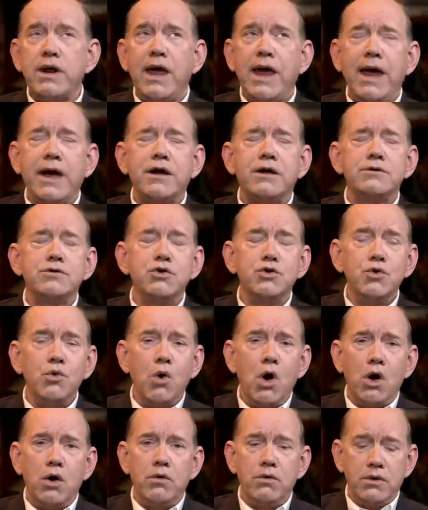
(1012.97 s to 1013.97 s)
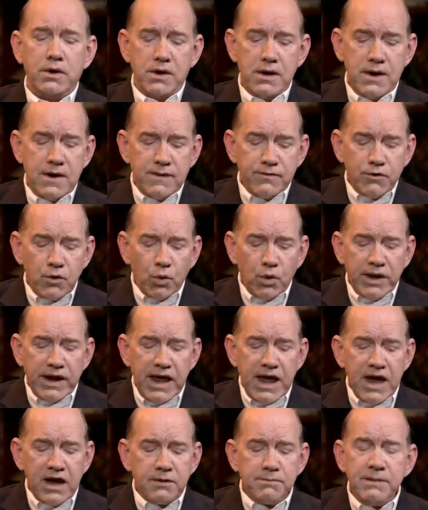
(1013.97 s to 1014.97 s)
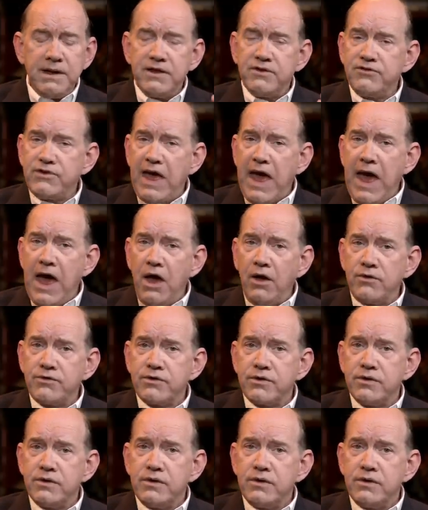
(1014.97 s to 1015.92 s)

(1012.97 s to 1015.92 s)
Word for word: ekluo. The word ek means out.